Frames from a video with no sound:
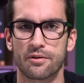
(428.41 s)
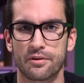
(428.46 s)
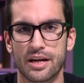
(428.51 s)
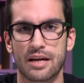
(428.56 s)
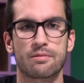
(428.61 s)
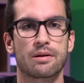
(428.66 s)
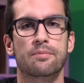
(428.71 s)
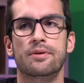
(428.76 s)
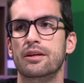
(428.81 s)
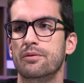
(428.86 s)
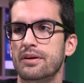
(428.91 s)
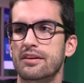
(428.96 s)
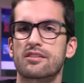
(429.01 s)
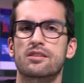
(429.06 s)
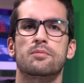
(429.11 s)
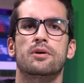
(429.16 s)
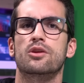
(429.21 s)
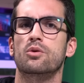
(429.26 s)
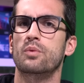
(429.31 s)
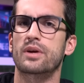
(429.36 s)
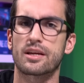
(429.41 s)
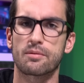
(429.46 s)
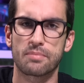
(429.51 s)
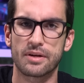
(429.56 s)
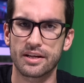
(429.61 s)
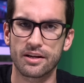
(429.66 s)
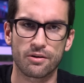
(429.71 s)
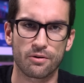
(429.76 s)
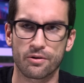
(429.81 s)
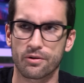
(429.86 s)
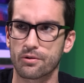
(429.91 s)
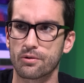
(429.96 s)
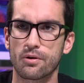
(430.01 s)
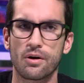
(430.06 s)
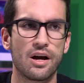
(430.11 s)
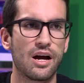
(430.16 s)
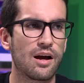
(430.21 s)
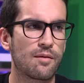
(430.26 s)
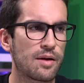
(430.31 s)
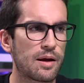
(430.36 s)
okay? Maybe they read some other Wikipedia article.